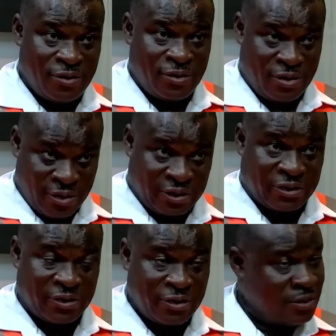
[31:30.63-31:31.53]
Yes.
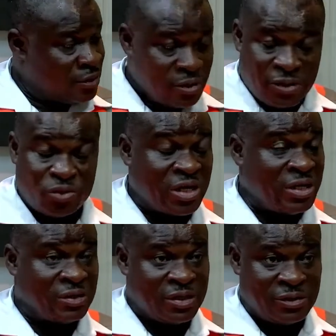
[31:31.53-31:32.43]
Those are the
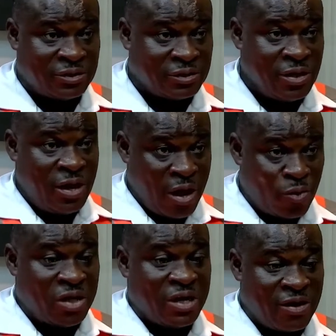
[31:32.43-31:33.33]
things I want
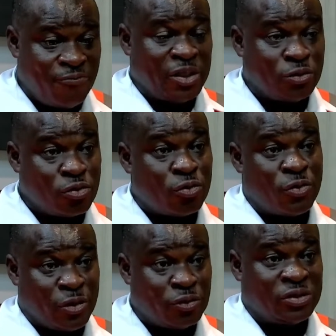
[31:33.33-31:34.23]
the government to
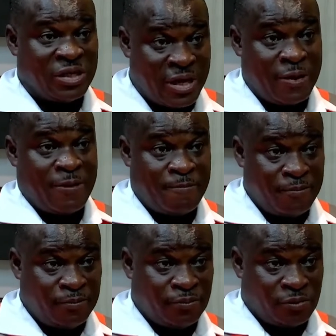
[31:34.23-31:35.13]
reconsider.
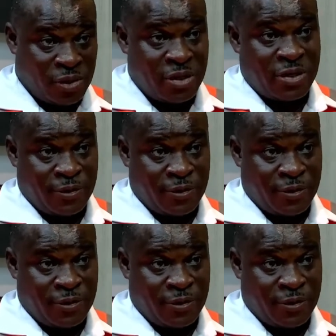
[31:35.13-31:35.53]
Yeah.